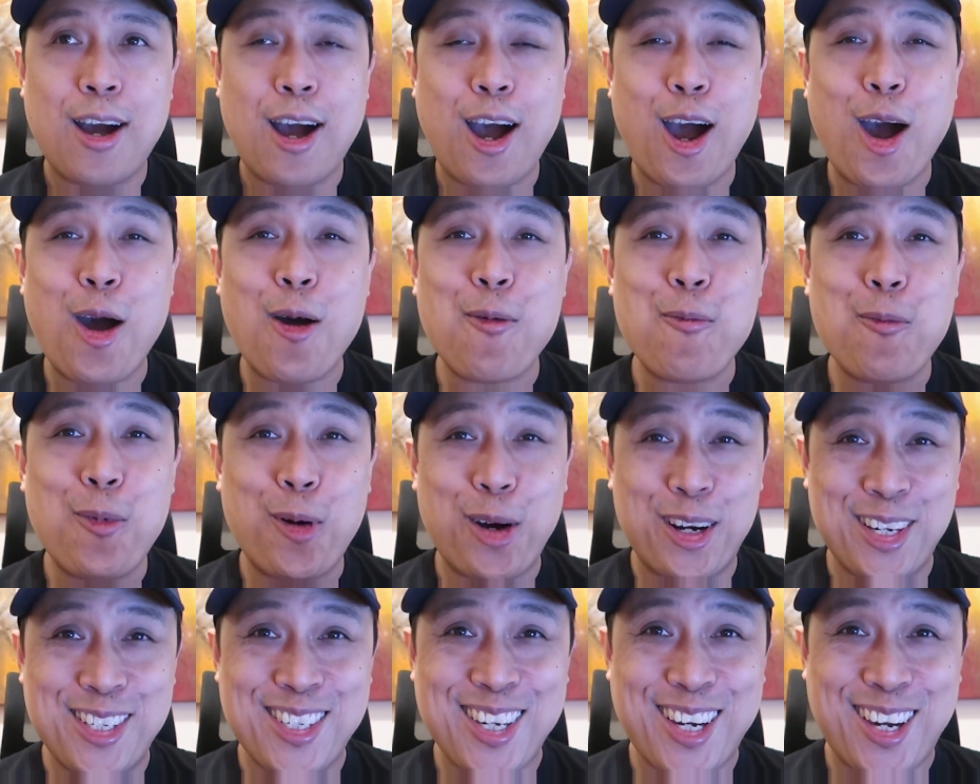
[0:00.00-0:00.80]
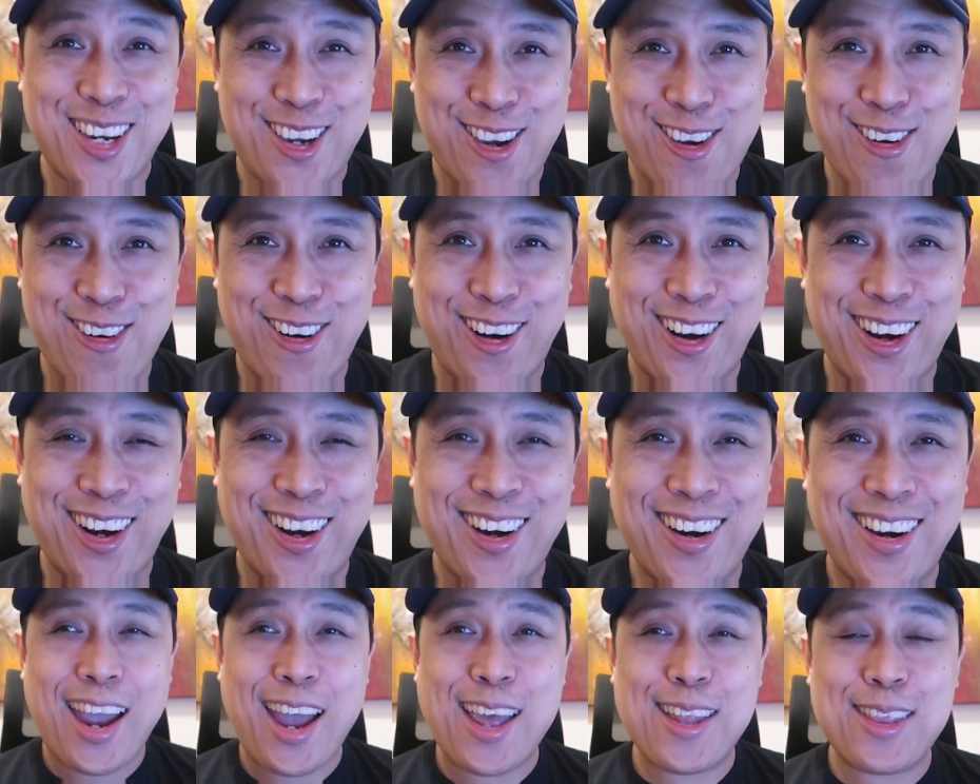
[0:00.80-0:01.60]
more
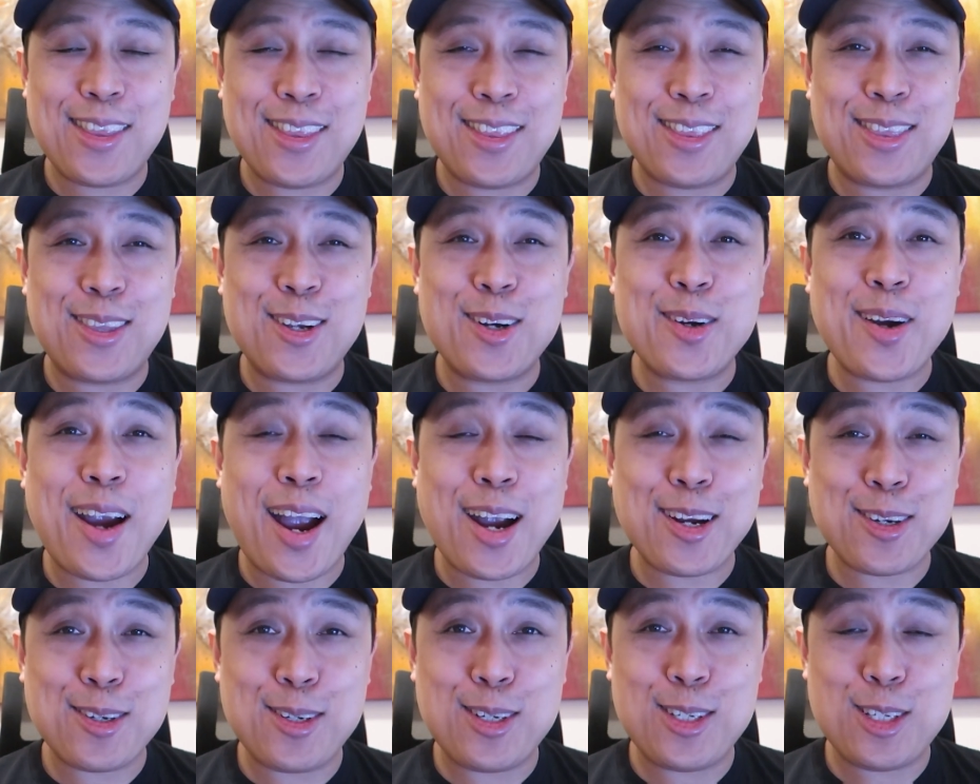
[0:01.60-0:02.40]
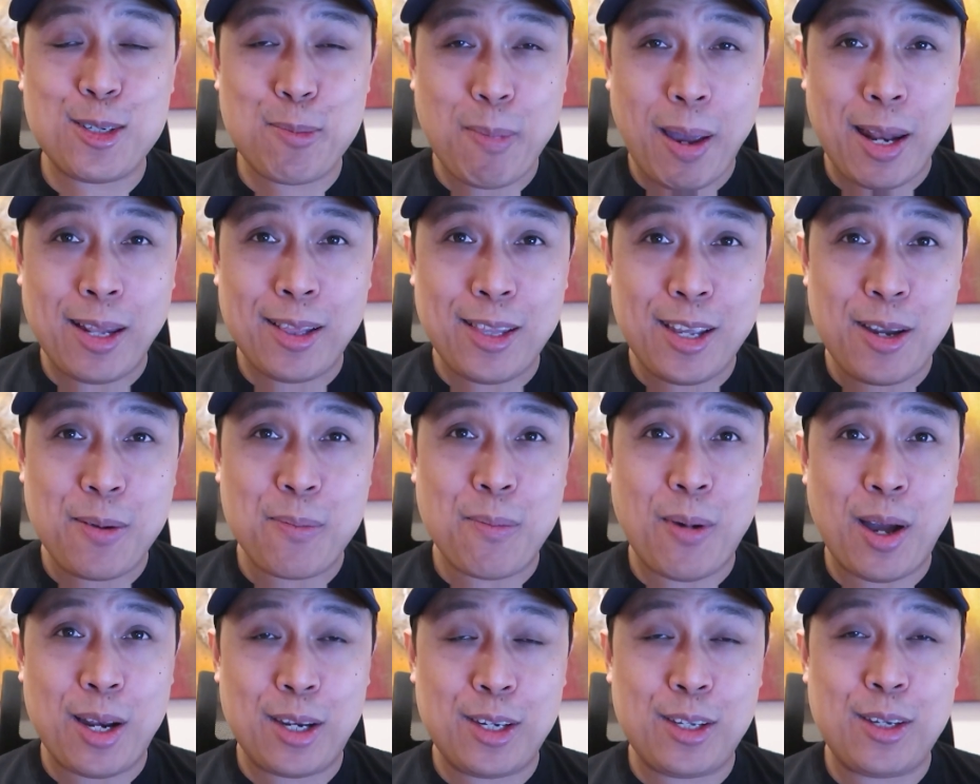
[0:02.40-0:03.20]
secure, and they're actually
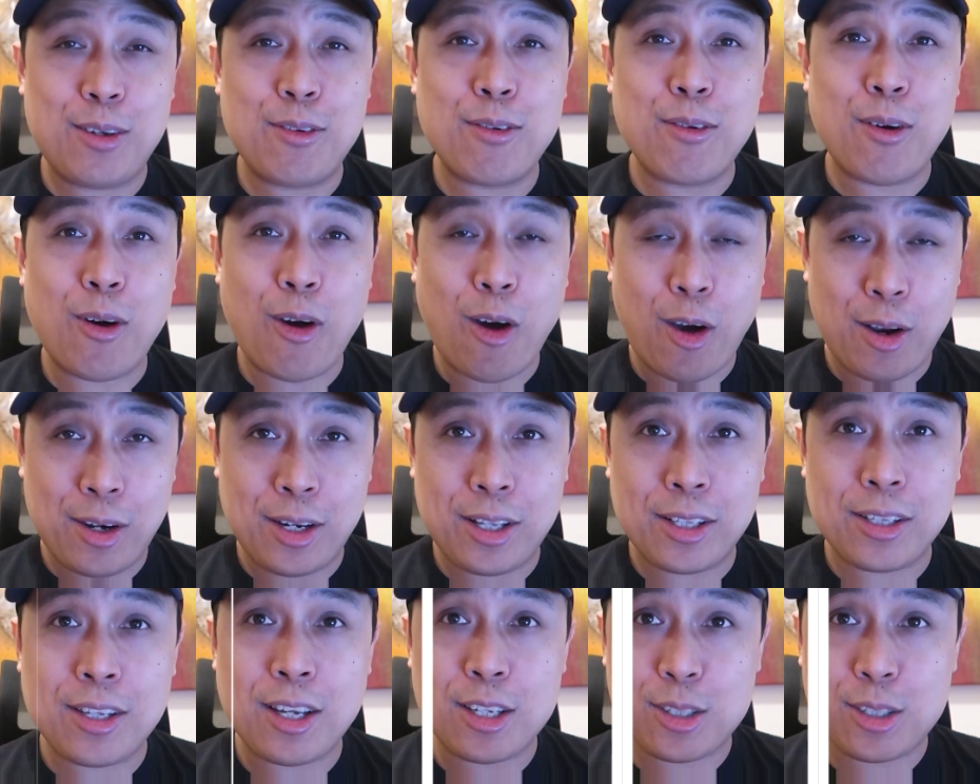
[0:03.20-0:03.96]
spending money on it